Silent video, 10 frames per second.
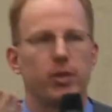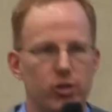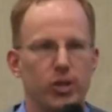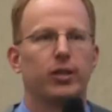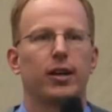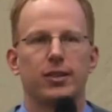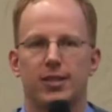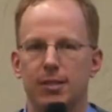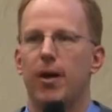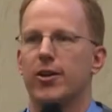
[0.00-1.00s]
make sure you collect
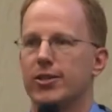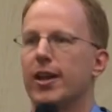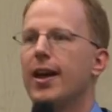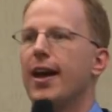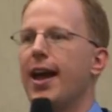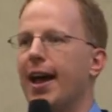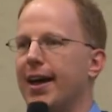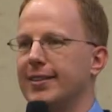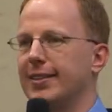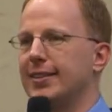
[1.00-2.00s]
these emails.
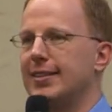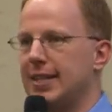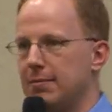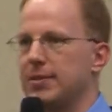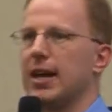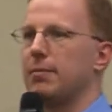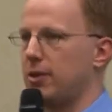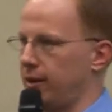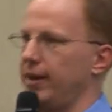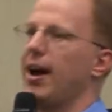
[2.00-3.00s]
And the teams kept
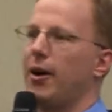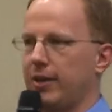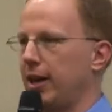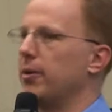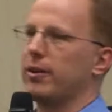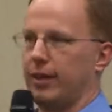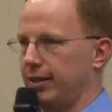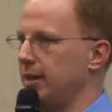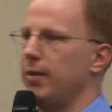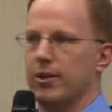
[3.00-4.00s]
going, yeah, okay, we'll
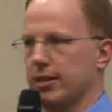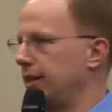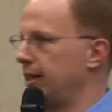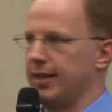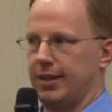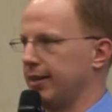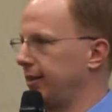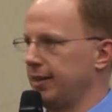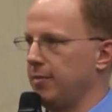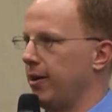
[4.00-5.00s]
collect the emails, and they didn't
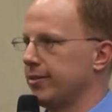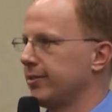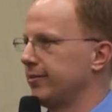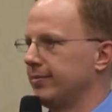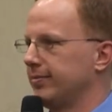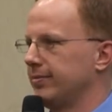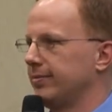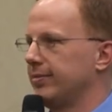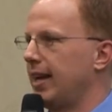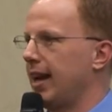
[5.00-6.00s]
collect the emails.
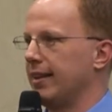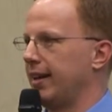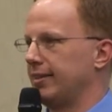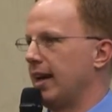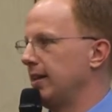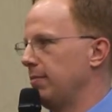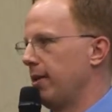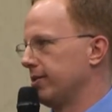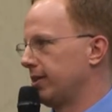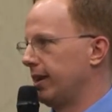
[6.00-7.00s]
They had like 10
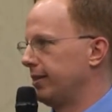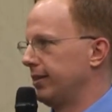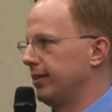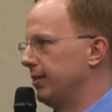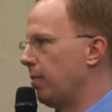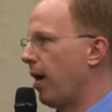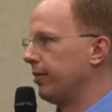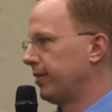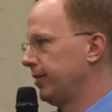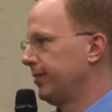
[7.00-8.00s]
emails collected in a month.